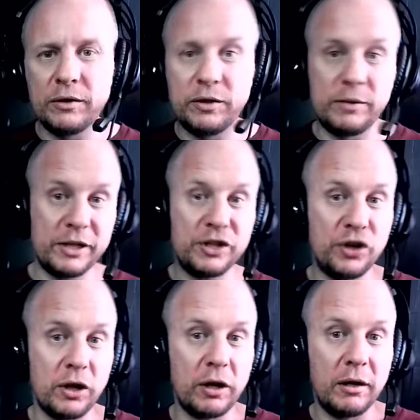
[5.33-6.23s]
To be
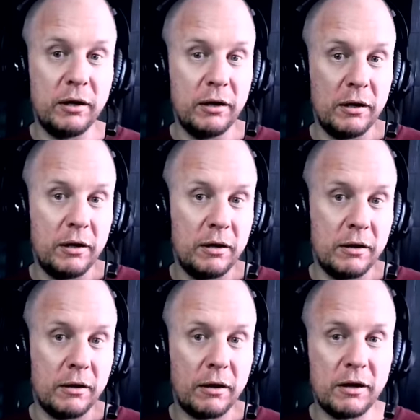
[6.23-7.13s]
sure,
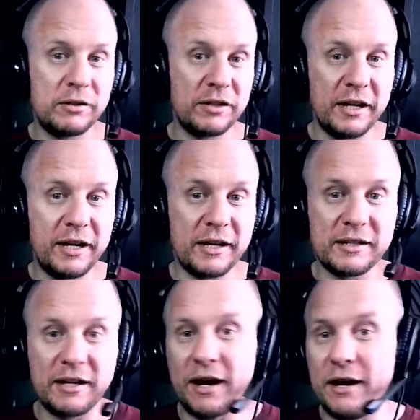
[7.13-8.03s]
Arch Linux
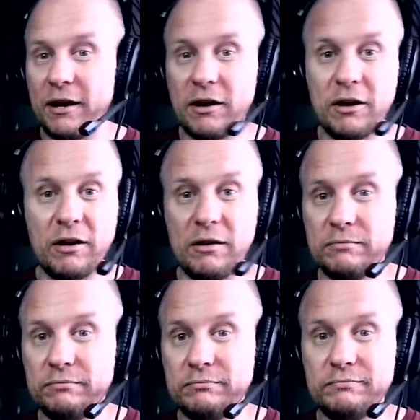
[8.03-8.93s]
and I are
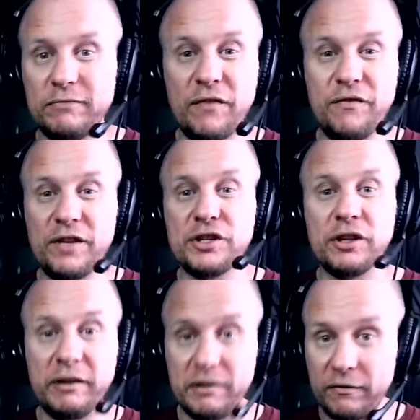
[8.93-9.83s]

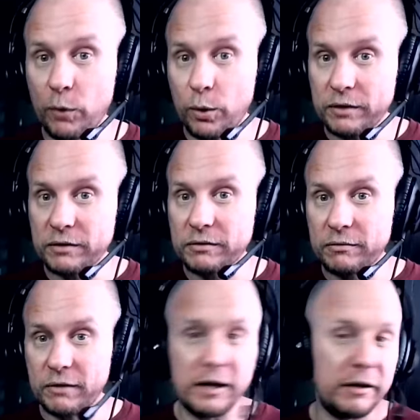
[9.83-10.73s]
officially divorced,
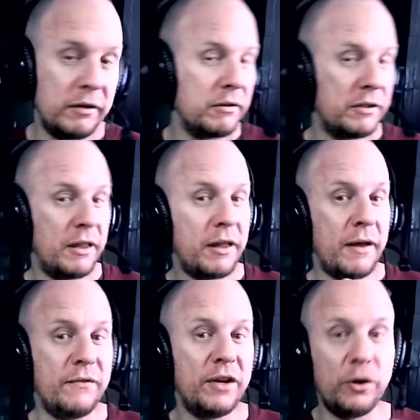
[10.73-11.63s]
right? You can see that
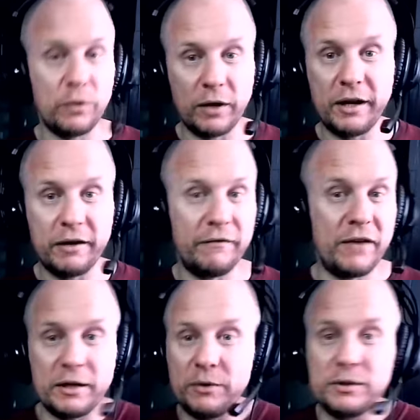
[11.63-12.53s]
video right here. In
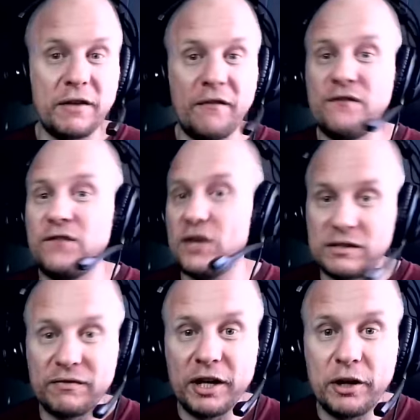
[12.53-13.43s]
fact, it was the first
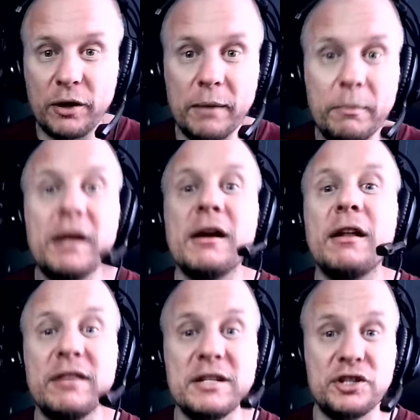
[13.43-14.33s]
video I made
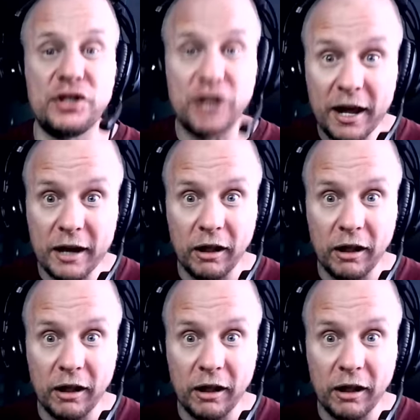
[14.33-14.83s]
on this channel,